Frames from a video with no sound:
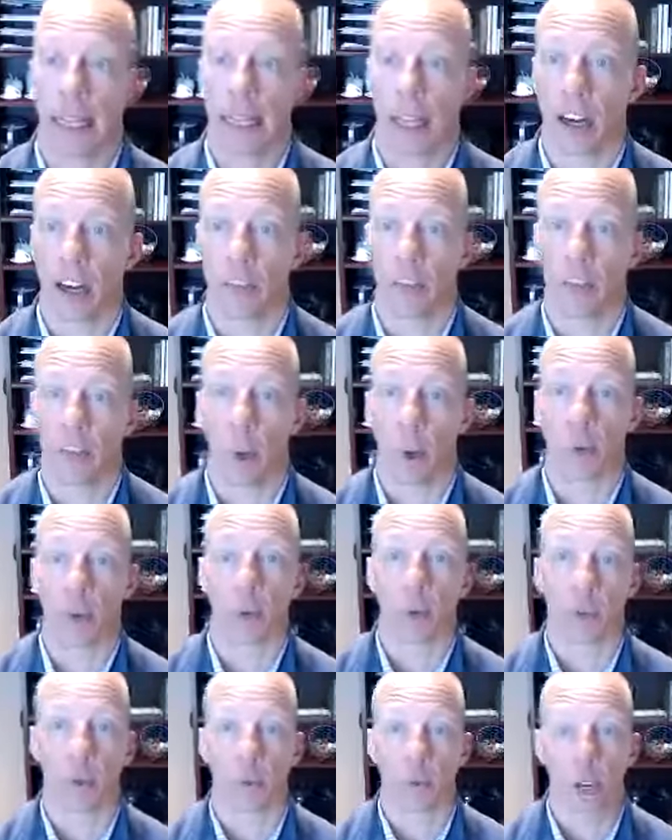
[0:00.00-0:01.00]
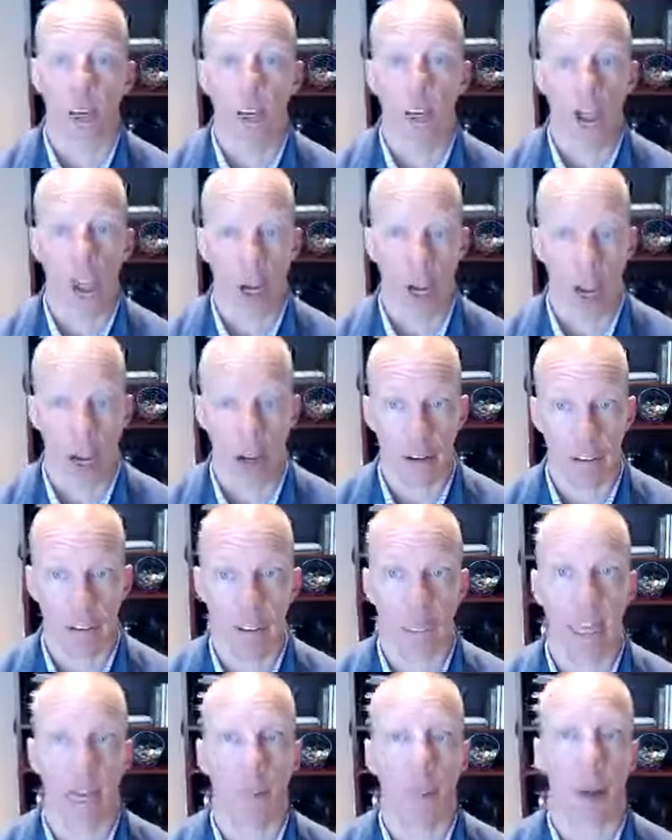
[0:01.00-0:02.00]
they love both a rich
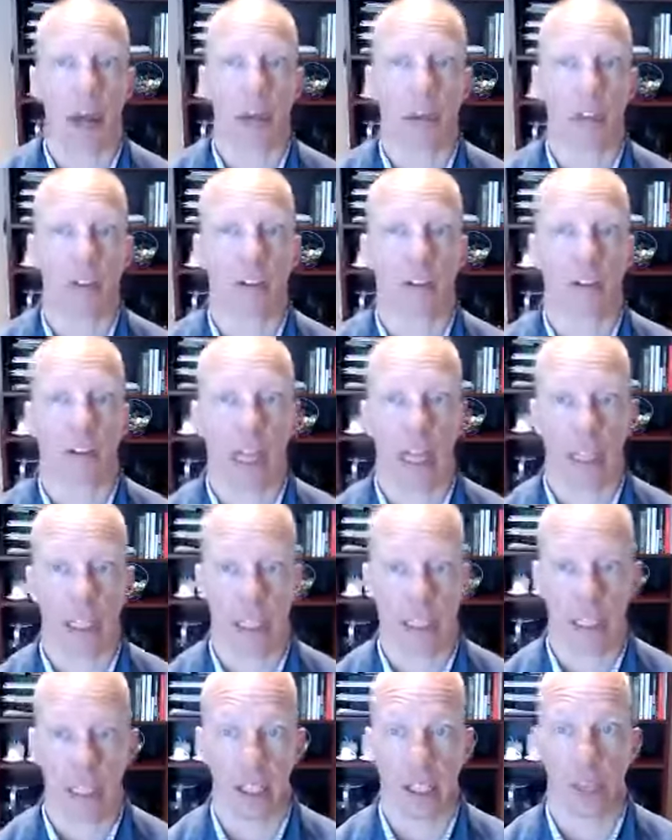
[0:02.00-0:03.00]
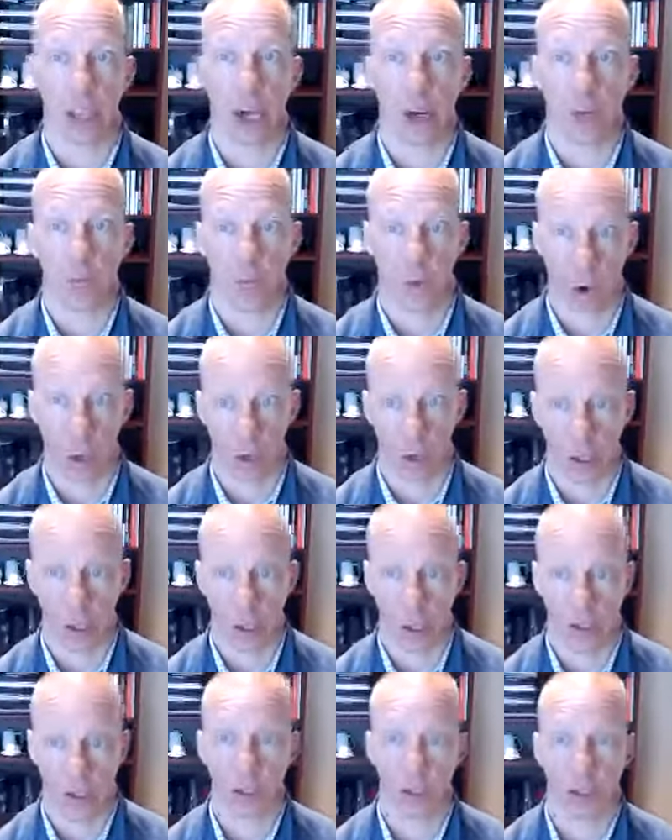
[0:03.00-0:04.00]
coffee and a balance of elegant
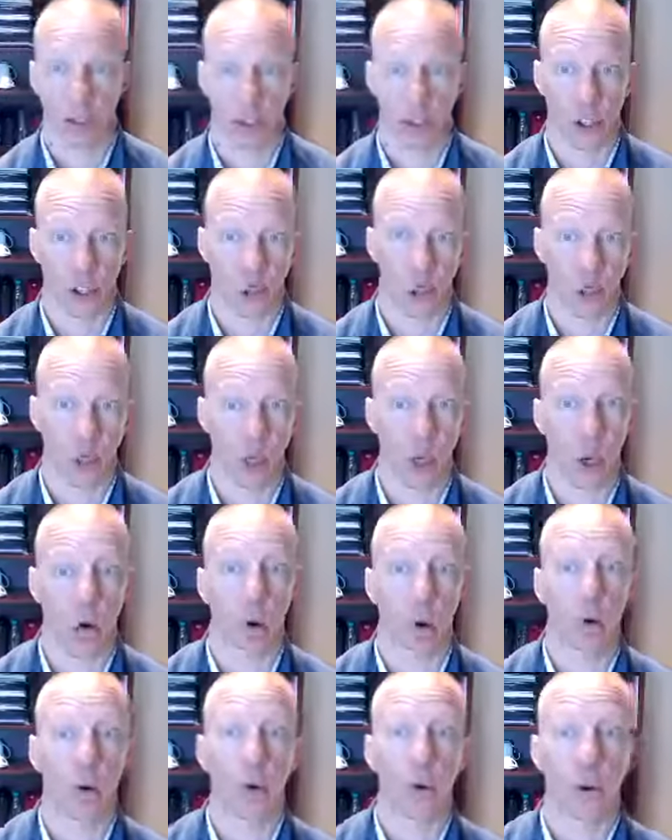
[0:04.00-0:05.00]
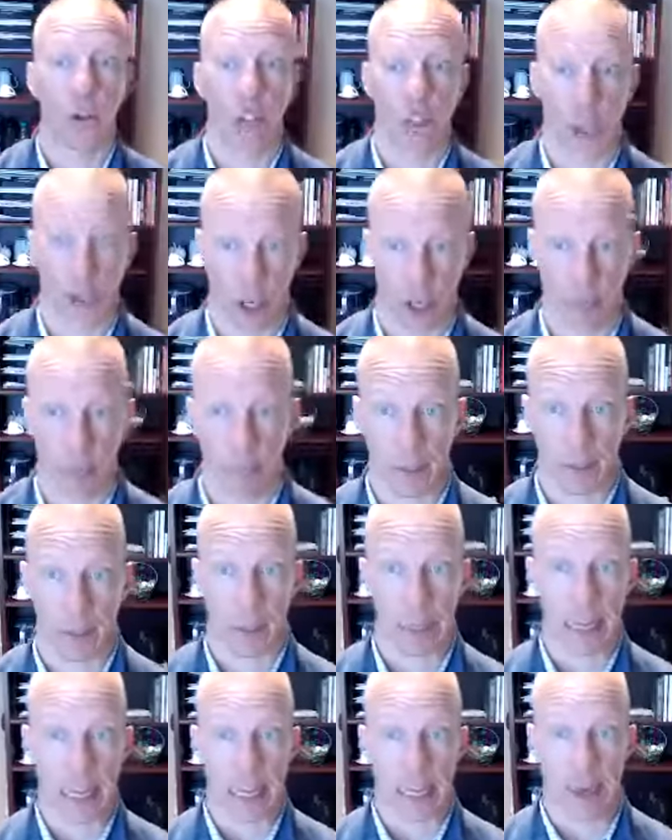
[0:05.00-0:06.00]
aromas. So the
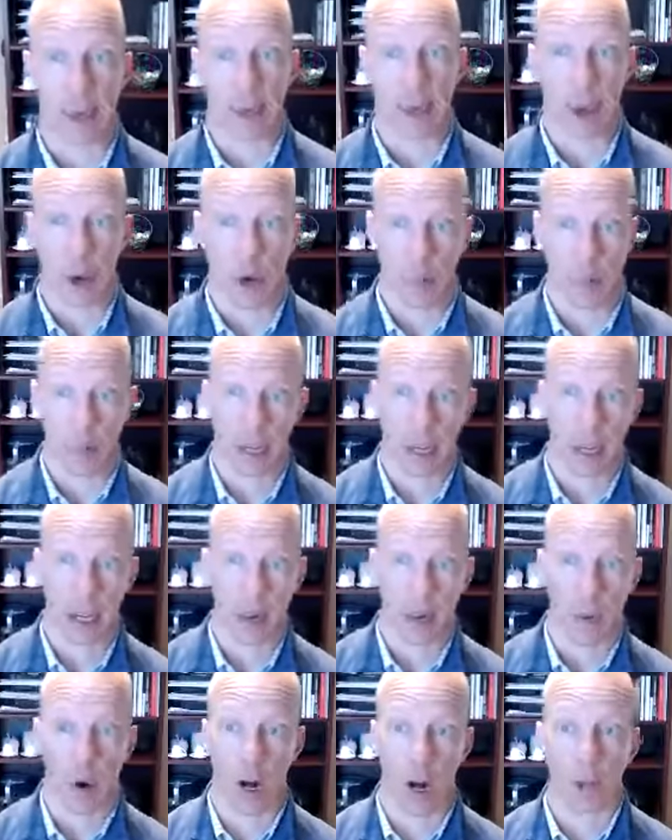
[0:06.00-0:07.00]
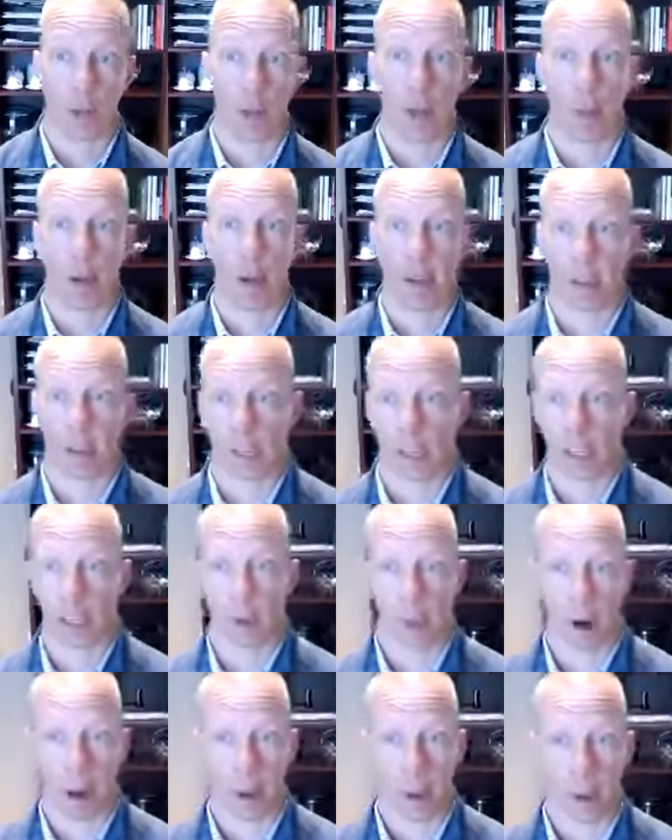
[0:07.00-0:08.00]
origin, it's Ethiopian and washed
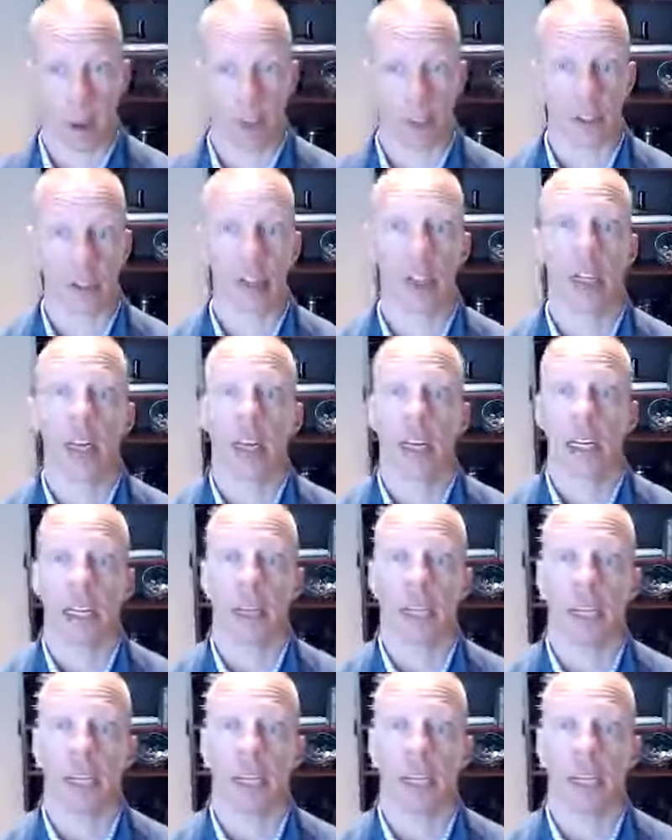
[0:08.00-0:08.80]
Mexican Arabicas.